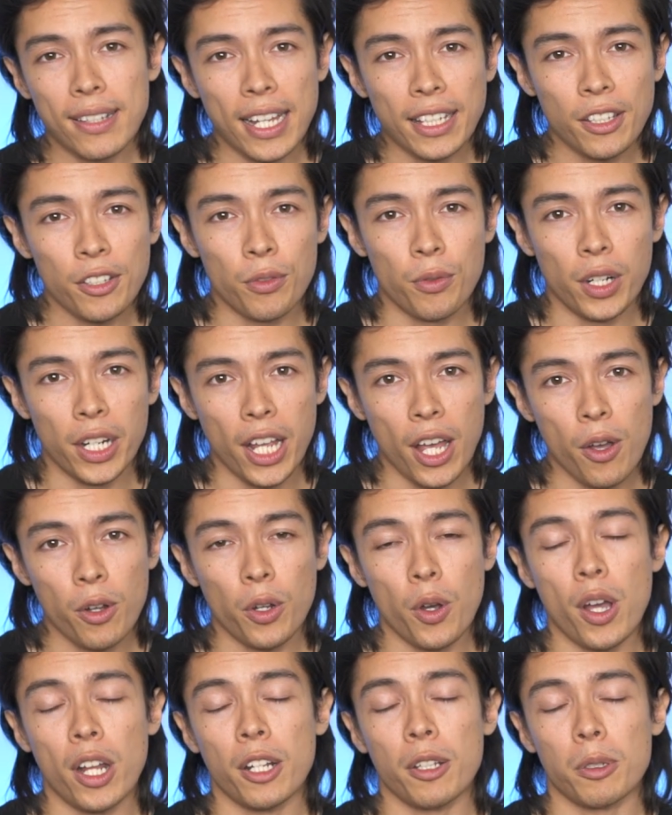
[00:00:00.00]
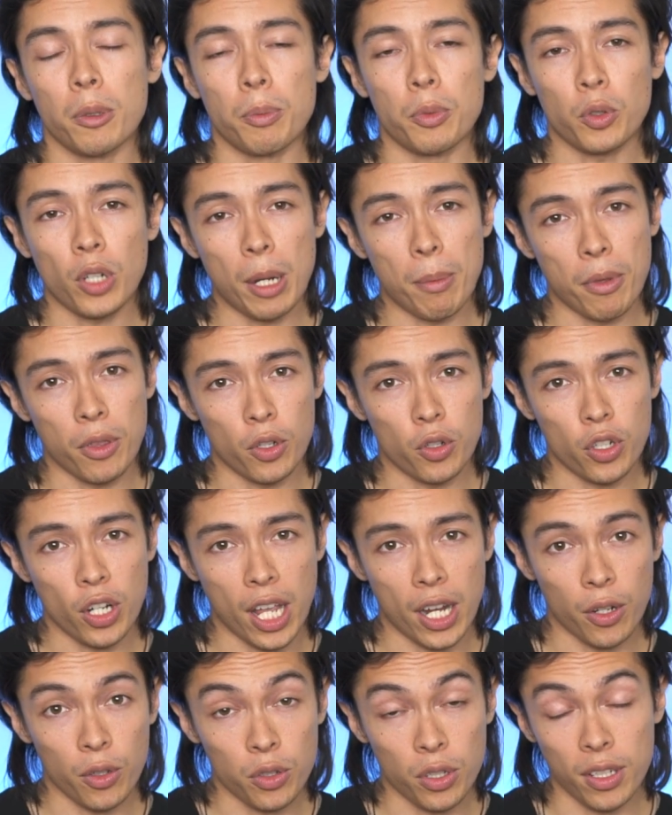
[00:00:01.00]
like this video. Go ahead and subscribe to the
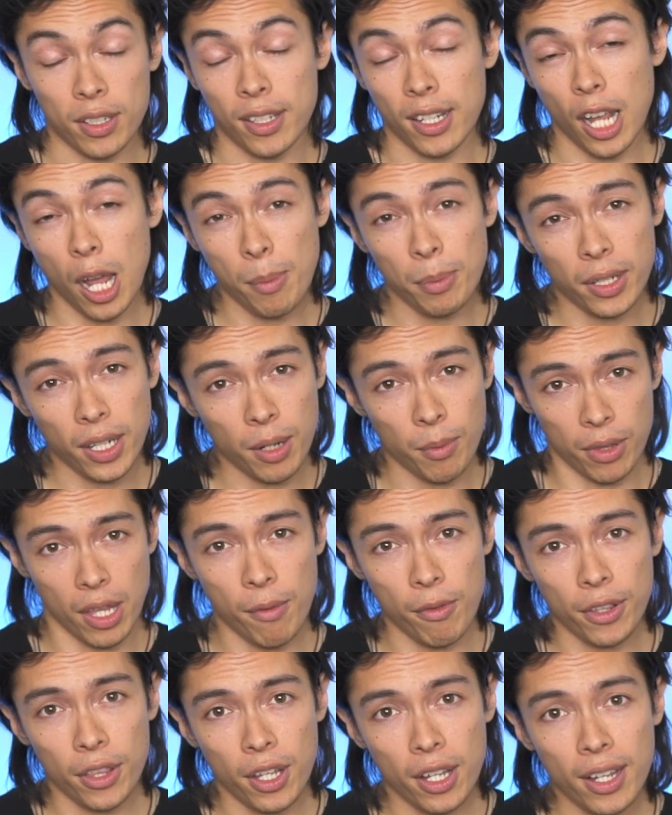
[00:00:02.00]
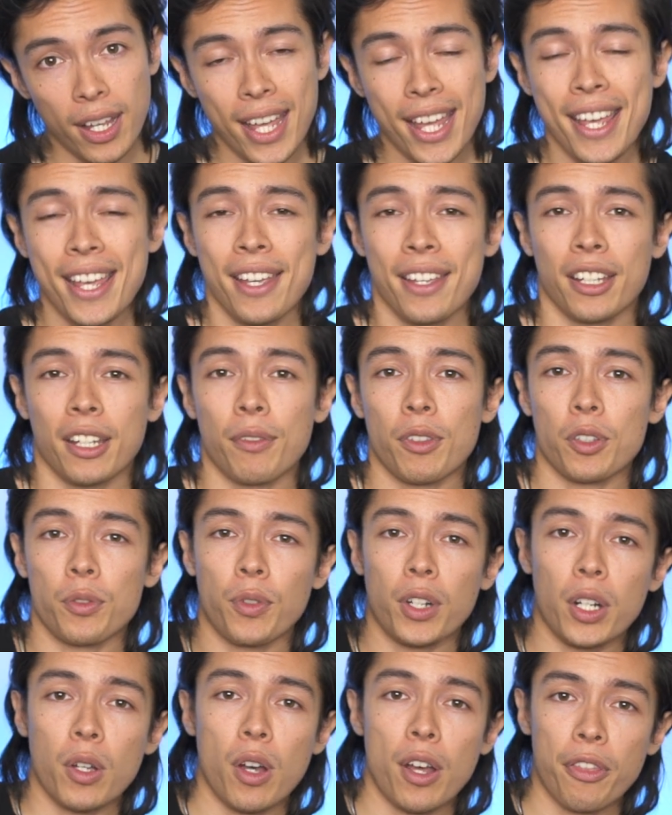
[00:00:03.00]
channel so you stay up to date with everything. Give this
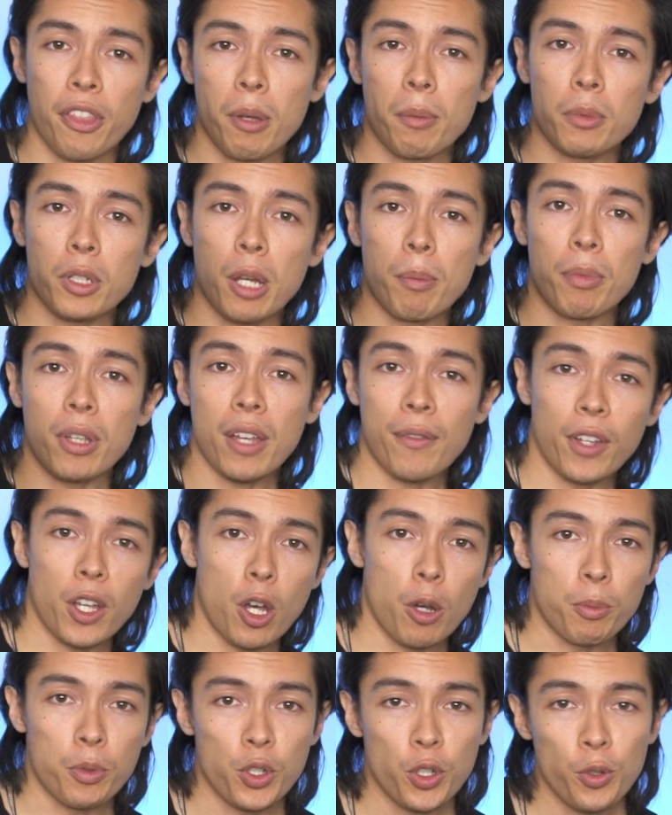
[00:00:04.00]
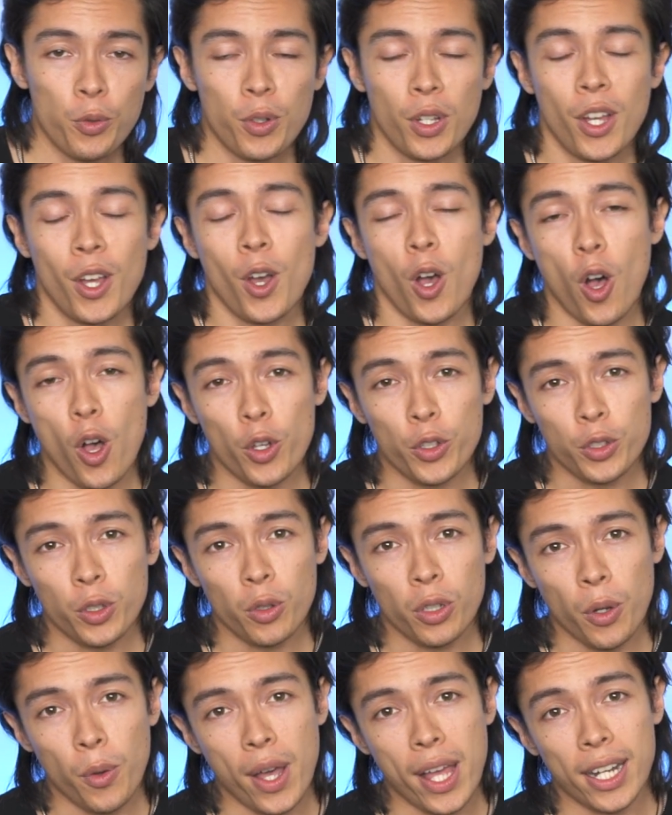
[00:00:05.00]
video a thumbs up if it helps you.
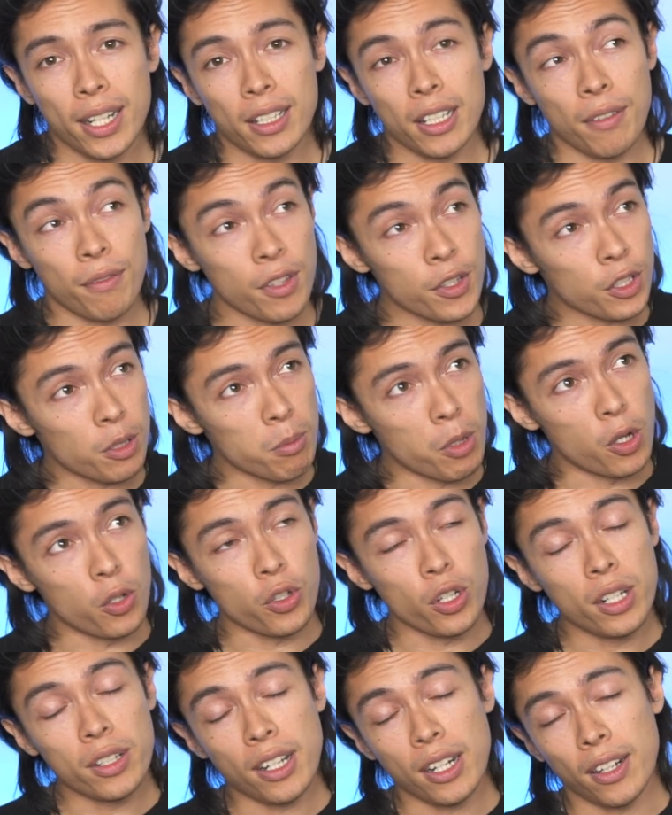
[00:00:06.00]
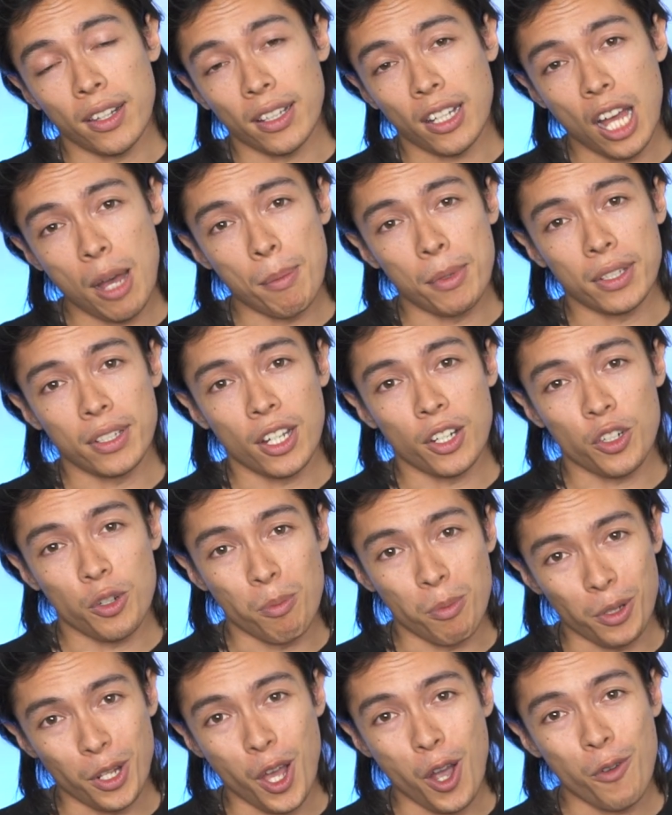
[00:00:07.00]
Also, go ahead and leave this emoji down in the comment
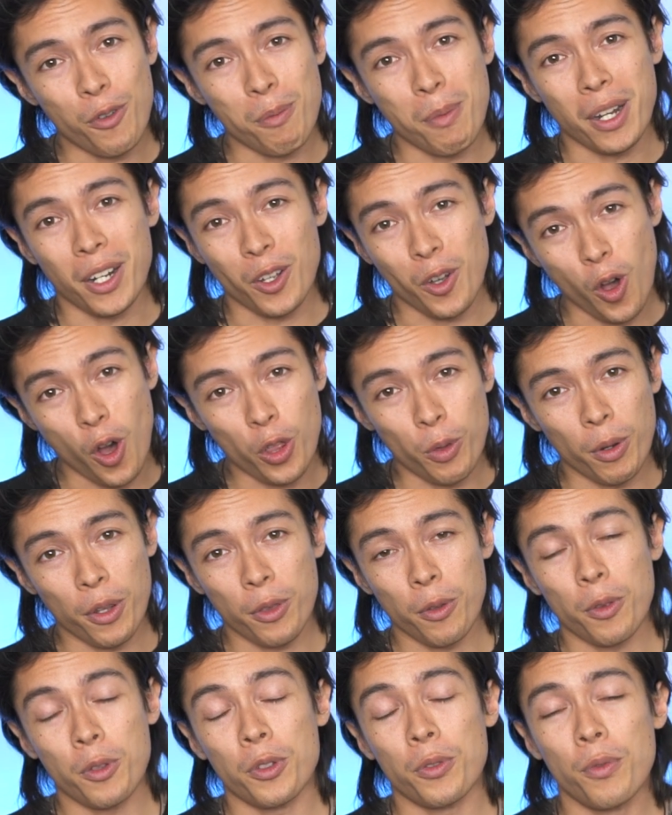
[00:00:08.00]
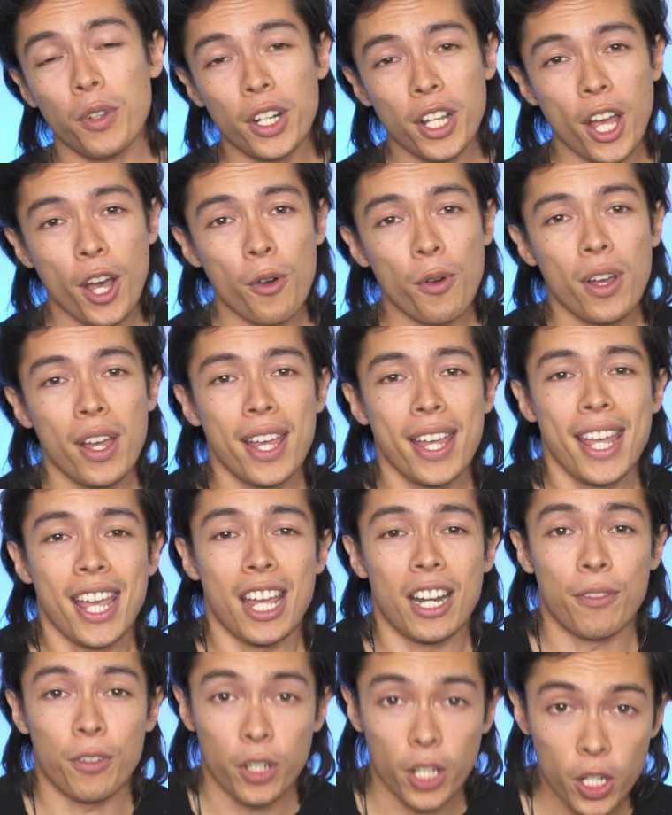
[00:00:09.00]
section below if you made it all the way through this video.
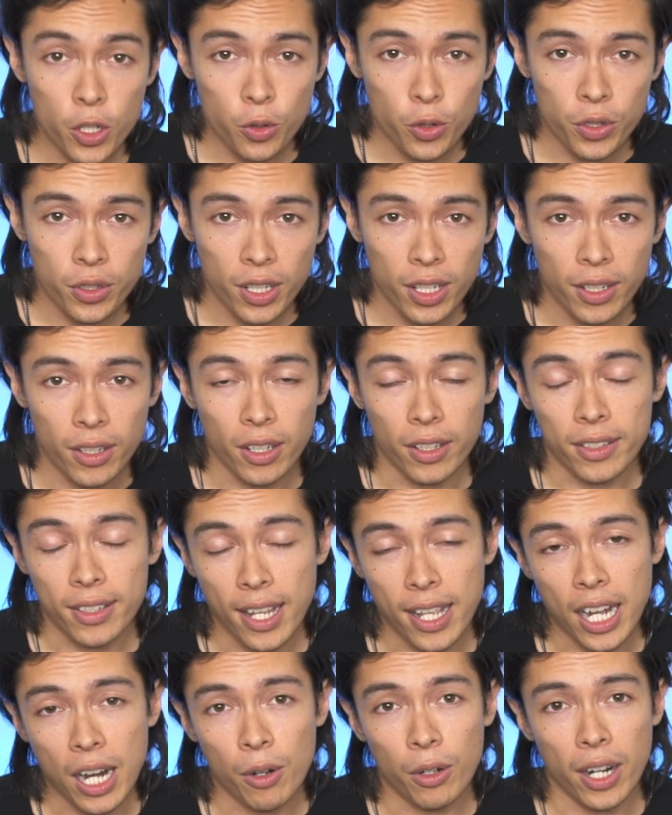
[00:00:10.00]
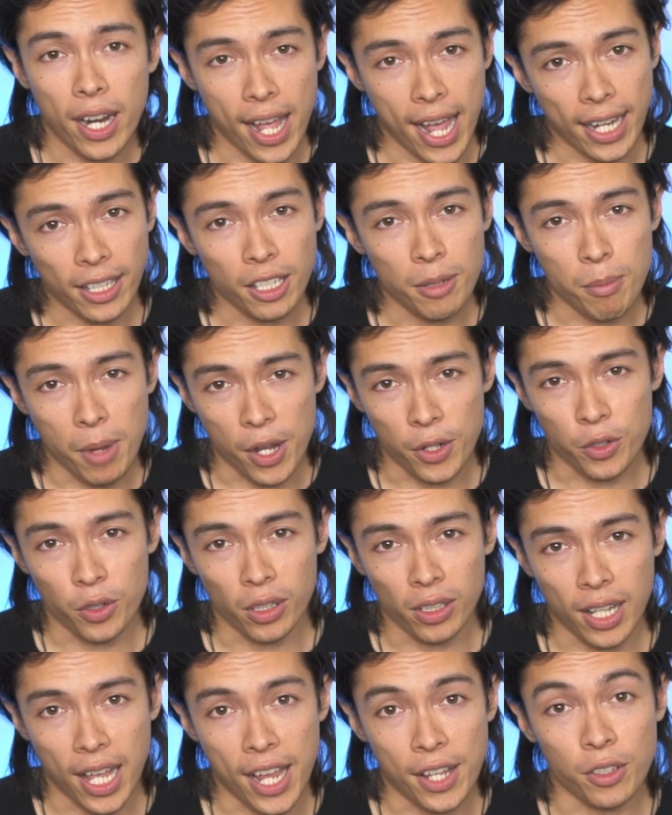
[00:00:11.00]
And if you're interested in our 10-hour acting
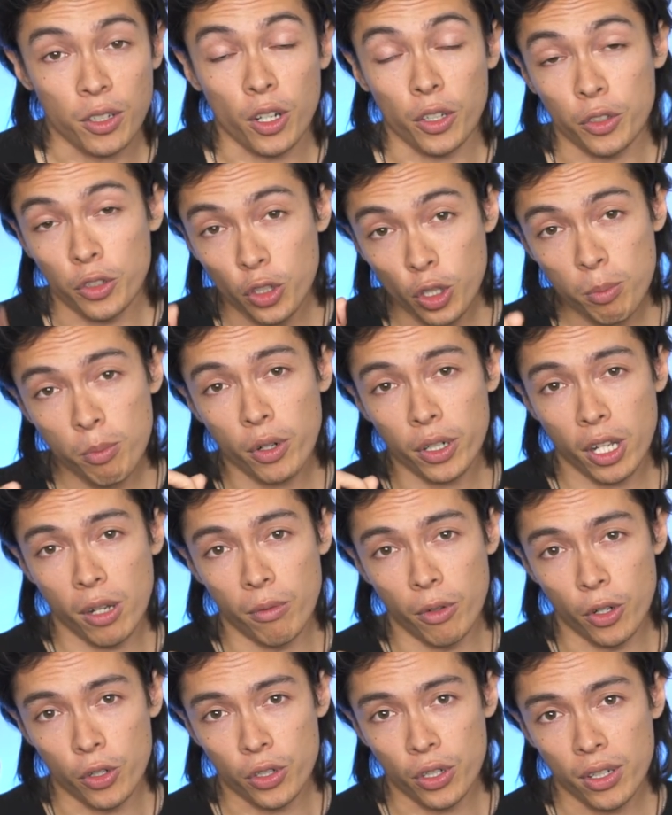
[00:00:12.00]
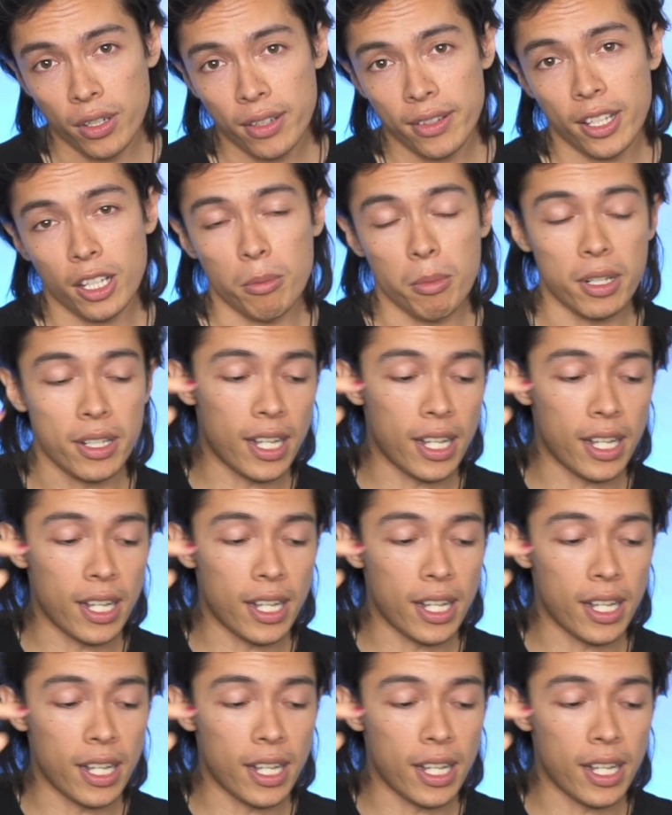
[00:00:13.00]
masterclass, our 2.0 version, that'll be